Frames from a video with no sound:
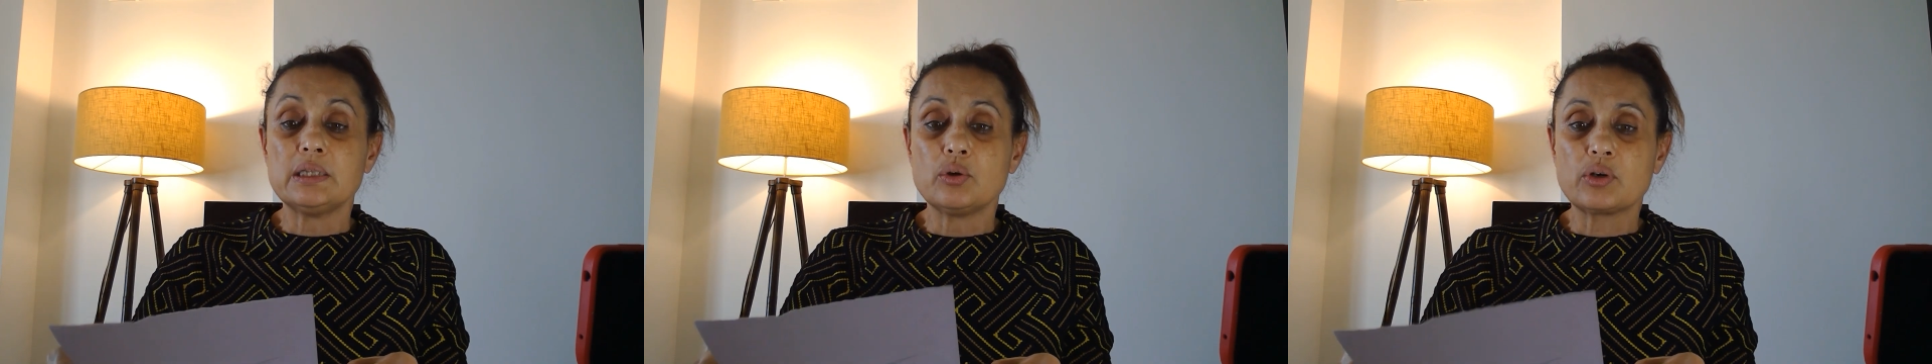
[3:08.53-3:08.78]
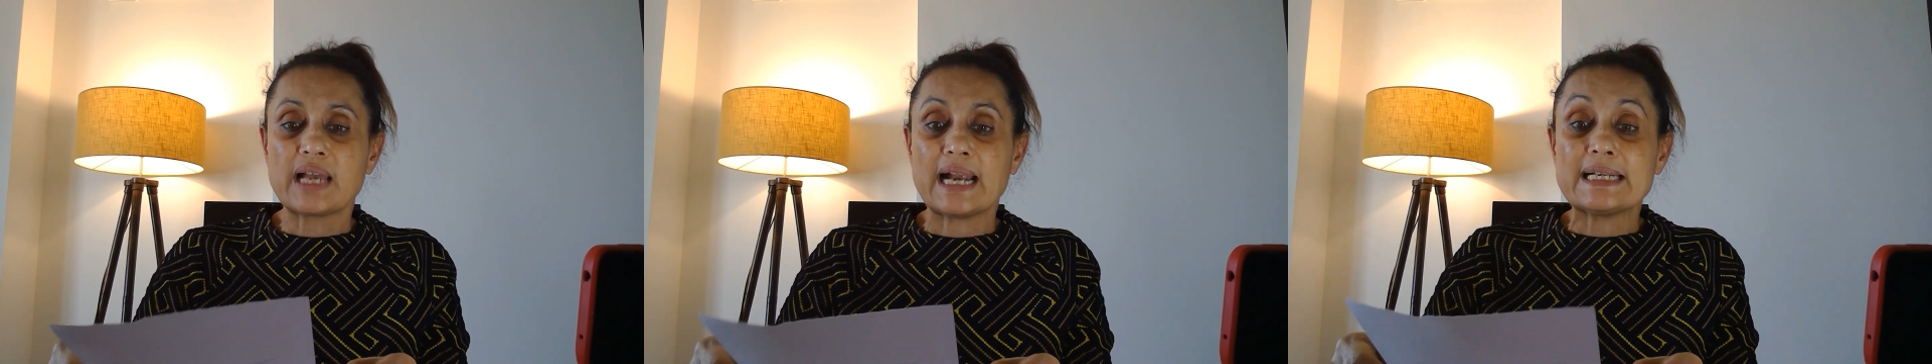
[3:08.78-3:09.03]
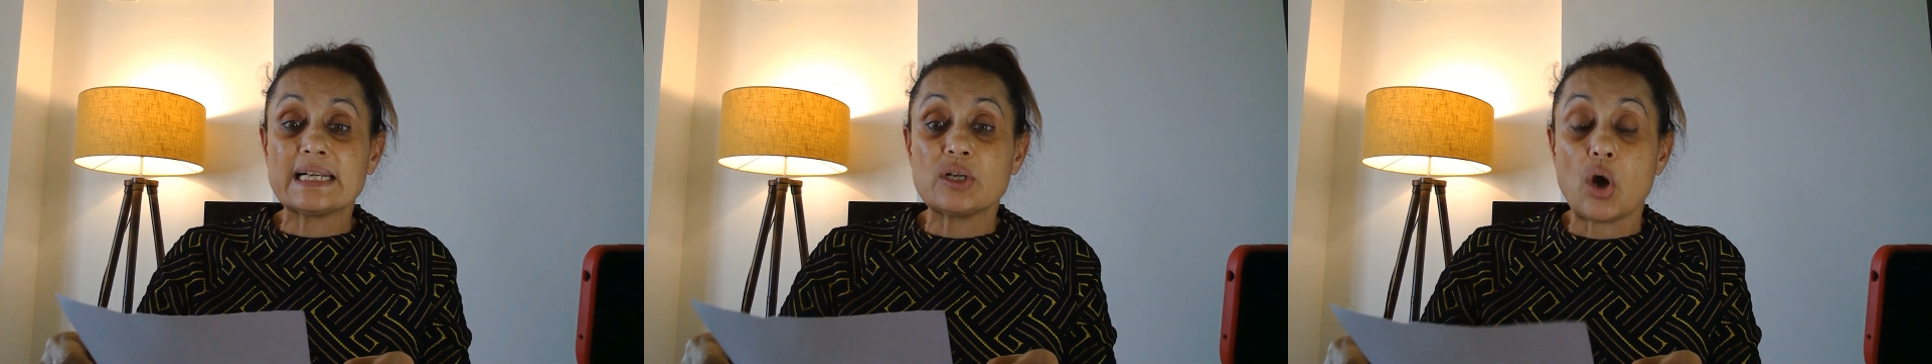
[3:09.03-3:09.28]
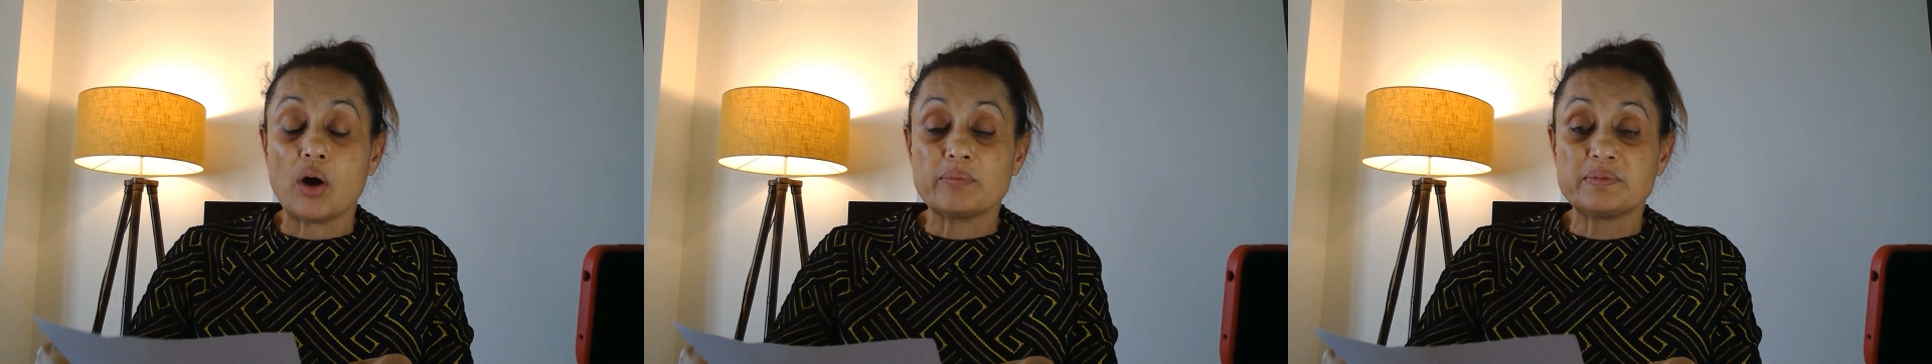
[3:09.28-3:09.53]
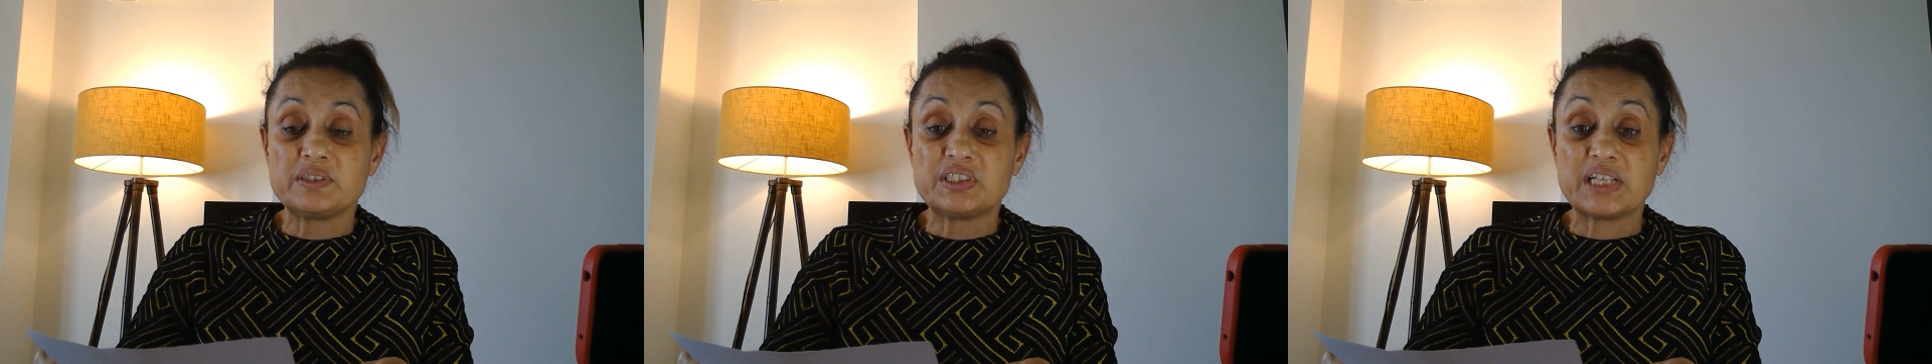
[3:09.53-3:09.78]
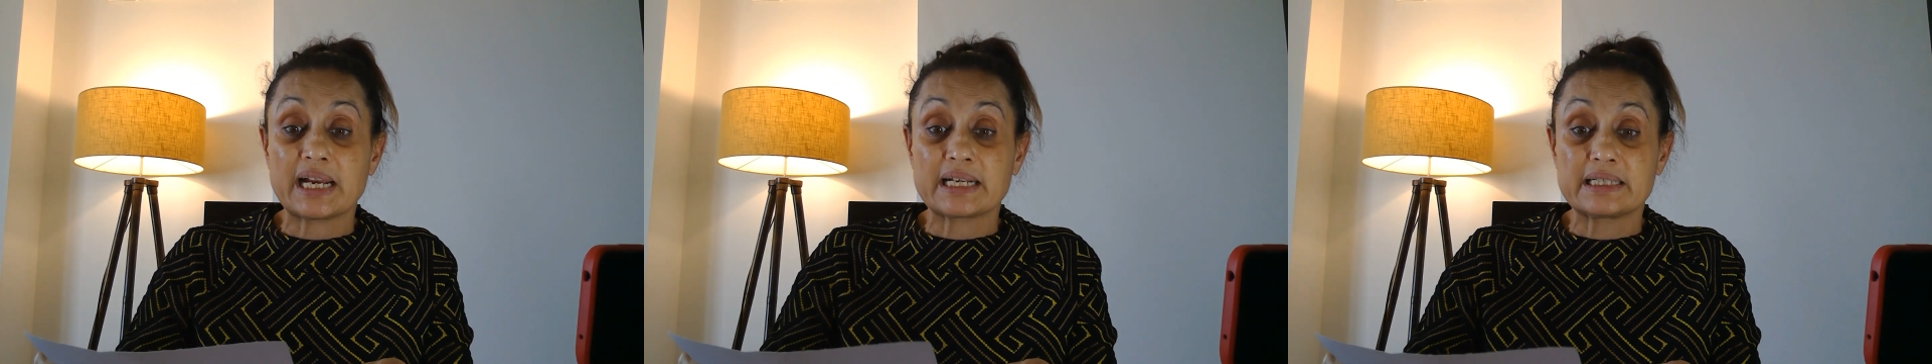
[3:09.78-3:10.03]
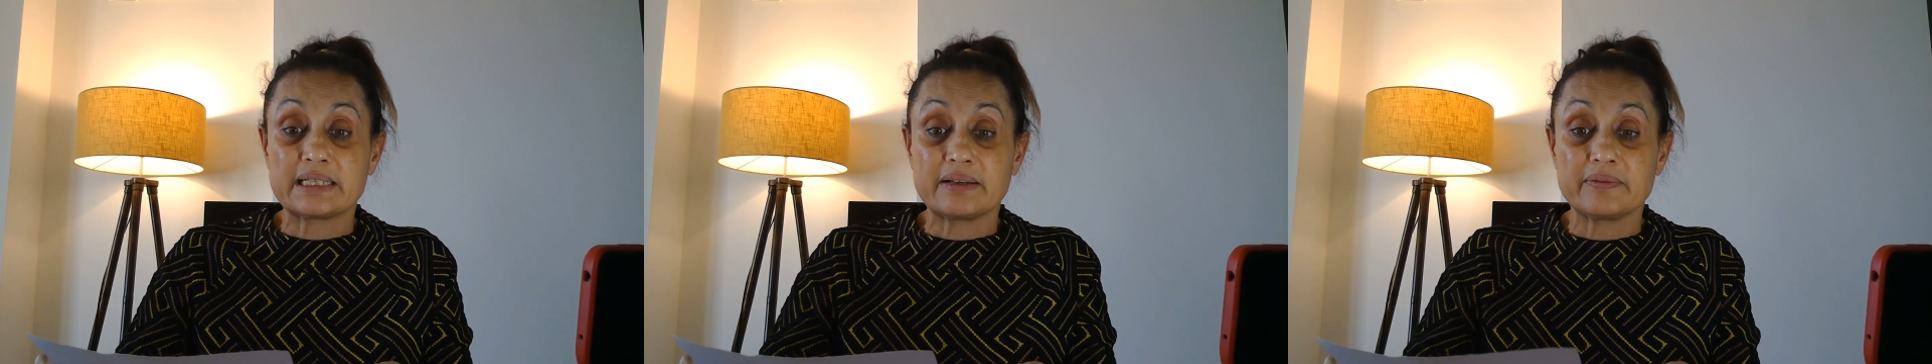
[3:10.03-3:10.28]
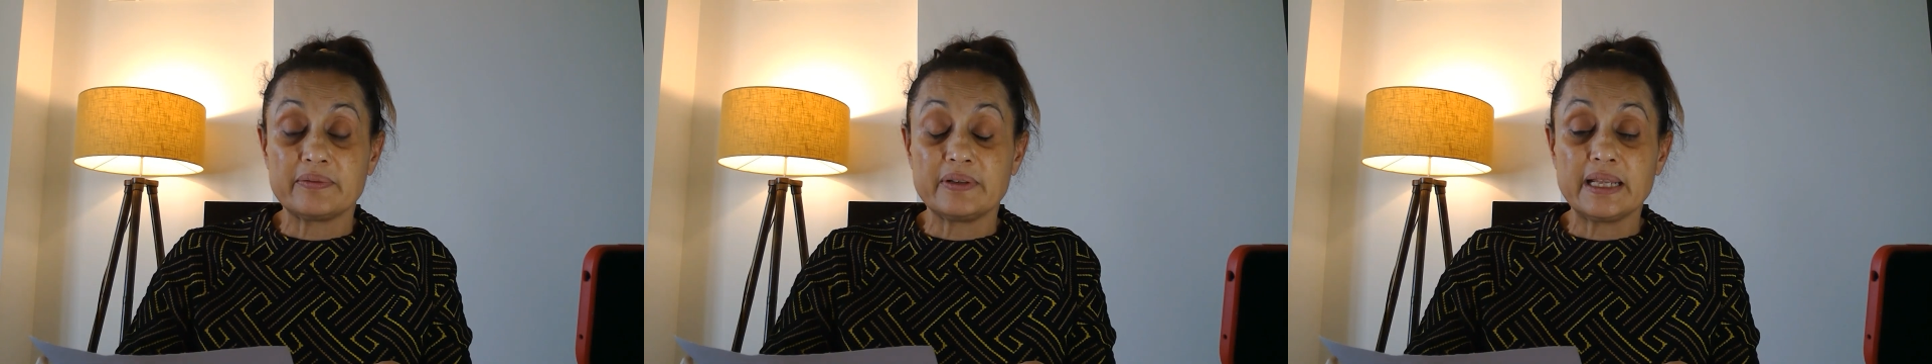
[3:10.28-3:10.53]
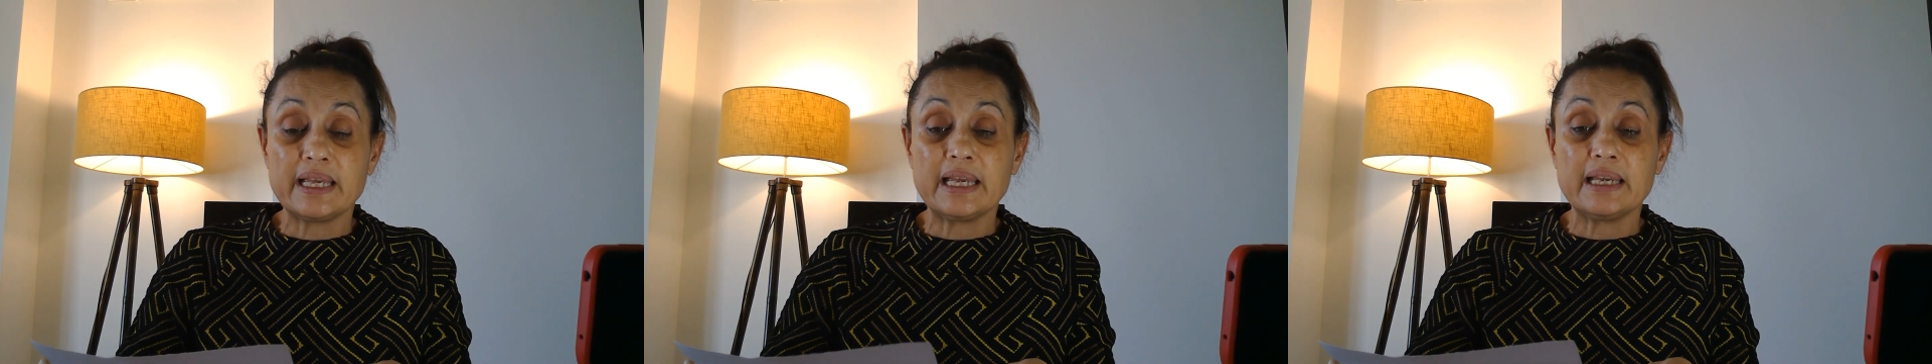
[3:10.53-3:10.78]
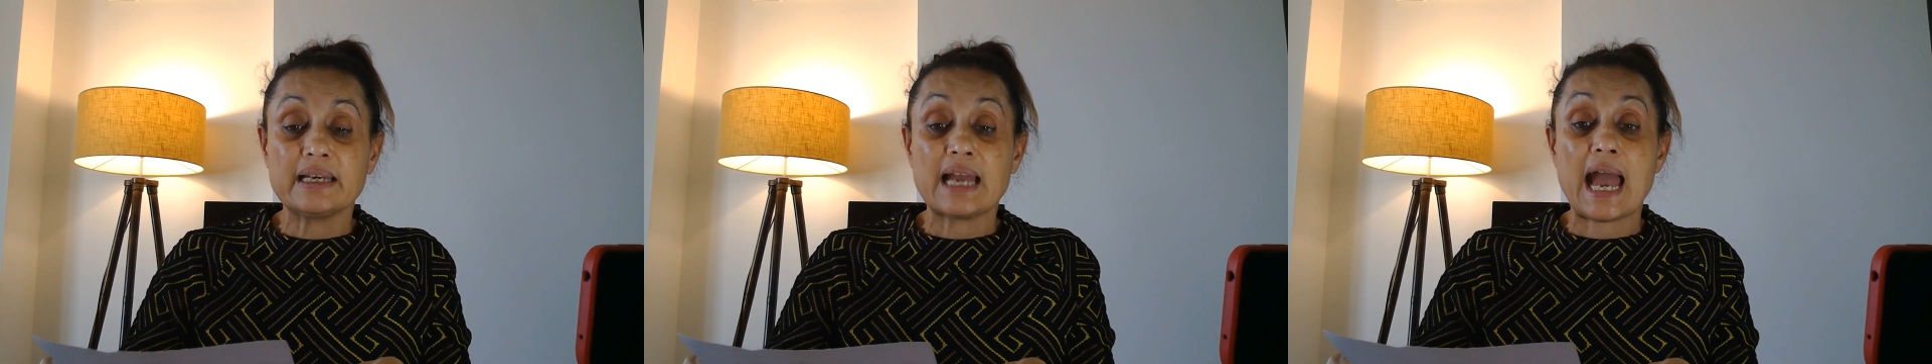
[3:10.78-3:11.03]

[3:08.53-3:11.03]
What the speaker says: Look at it objectively,